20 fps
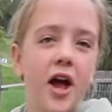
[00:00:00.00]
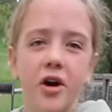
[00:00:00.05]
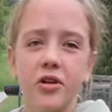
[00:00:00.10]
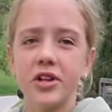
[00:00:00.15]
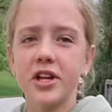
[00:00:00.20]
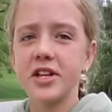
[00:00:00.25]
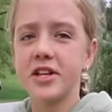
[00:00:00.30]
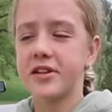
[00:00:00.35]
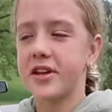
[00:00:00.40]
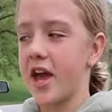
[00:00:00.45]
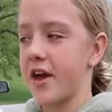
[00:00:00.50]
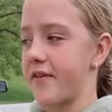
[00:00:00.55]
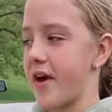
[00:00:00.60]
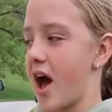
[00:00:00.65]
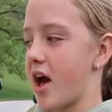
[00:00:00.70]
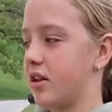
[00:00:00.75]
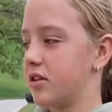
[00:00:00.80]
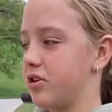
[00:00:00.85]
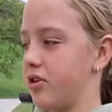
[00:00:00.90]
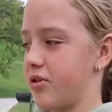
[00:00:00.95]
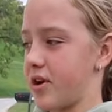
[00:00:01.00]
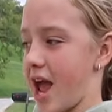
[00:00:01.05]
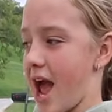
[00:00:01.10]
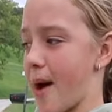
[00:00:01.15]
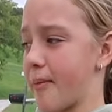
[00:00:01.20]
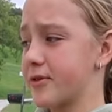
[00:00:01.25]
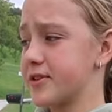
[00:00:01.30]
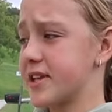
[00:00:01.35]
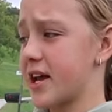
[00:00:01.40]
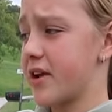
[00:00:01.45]
I only give Luna
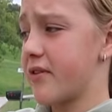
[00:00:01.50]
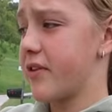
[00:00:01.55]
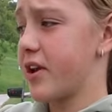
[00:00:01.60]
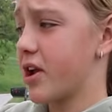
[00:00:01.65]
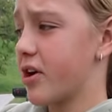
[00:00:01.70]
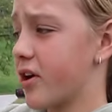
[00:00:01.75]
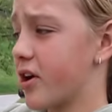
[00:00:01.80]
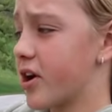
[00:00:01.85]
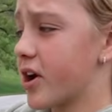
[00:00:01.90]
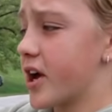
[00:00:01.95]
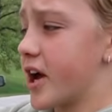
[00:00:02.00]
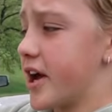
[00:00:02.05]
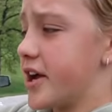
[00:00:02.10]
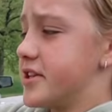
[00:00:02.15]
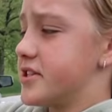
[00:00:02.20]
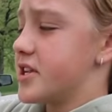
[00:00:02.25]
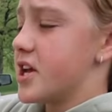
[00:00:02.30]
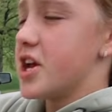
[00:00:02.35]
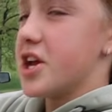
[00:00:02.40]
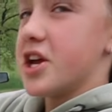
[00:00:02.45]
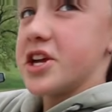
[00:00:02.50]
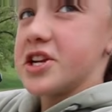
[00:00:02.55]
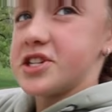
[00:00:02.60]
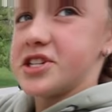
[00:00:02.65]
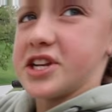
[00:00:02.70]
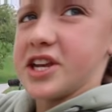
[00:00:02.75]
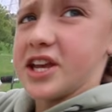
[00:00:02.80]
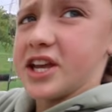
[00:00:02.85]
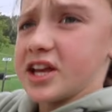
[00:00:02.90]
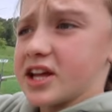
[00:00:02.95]
apple cider vinegar because
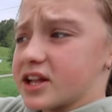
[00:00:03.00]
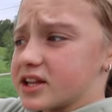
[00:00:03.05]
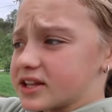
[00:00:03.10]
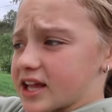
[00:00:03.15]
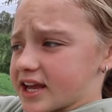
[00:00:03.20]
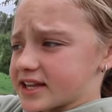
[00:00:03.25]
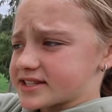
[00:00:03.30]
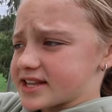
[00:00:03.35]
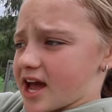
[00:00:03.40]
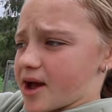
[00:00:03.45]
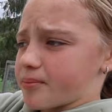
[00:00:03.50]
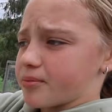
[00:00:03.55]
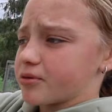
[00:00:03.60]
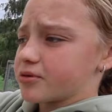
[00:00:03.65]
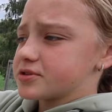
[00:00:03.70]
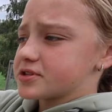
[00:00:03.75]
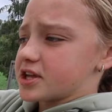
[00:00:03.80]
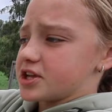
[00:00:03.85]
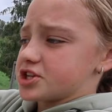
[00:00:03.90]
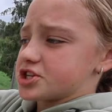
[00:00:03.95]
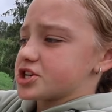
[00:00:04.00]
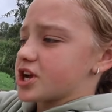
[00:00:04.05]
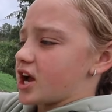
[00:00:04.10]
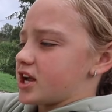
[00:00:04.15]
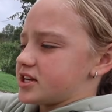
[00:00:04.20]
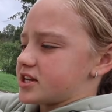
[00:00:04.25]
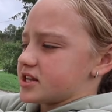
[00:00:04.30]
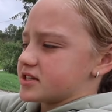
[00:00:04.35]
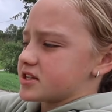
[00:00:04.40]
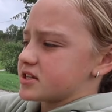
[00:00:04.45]
she likes apples and
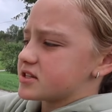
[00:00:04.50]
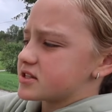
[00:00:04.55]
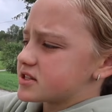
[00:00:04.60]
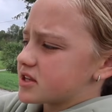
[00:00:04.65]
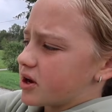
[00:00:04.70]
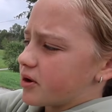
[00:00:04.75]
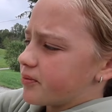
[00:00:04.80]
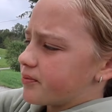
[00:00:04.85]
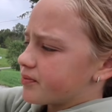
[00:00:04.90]
Shine doesn't.